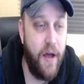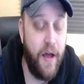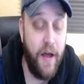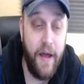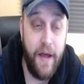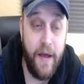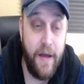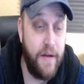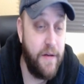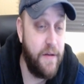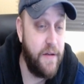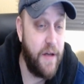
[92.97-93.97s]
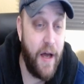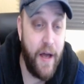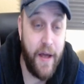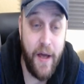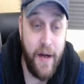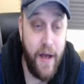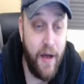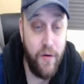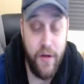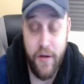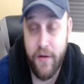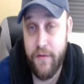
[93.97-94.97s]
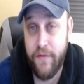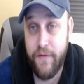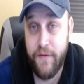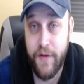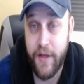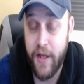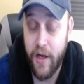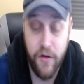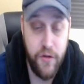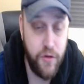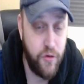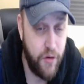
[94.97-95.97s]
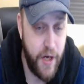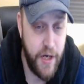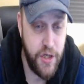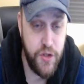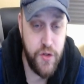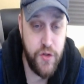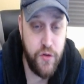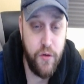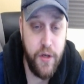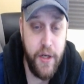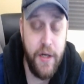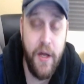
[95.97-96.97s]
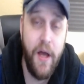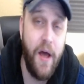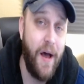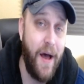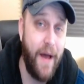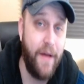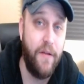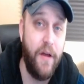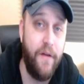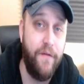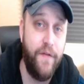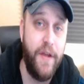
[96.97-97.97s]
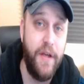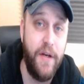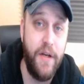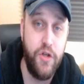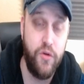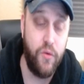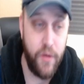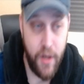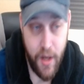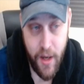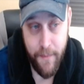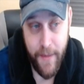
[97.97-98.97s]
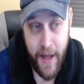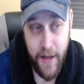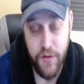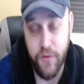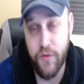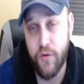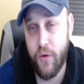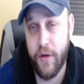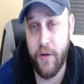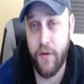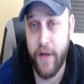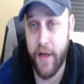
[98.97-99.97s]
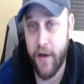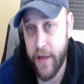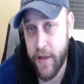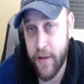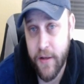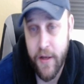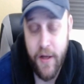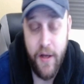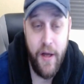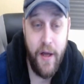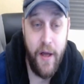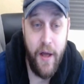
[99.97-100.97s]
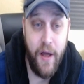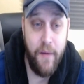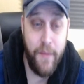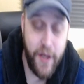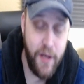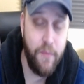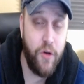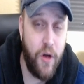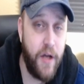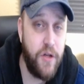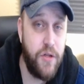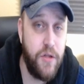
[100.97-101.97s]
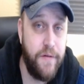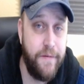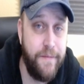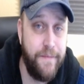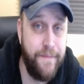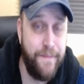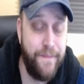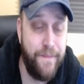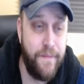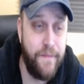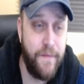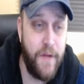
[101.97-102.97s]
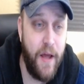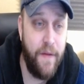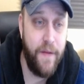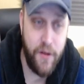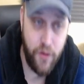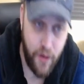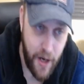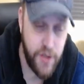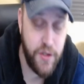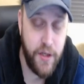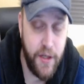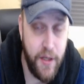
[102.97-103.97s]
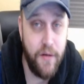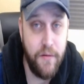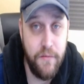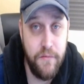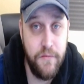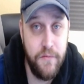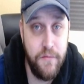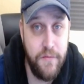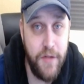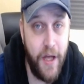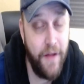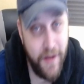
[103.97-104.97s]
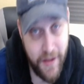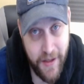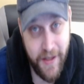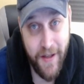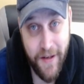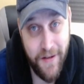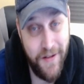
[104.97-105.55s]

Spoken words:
And I got out of the character creation screen. I left the initial combat tutorial area, and my game crashed. And then crashed again. And then again.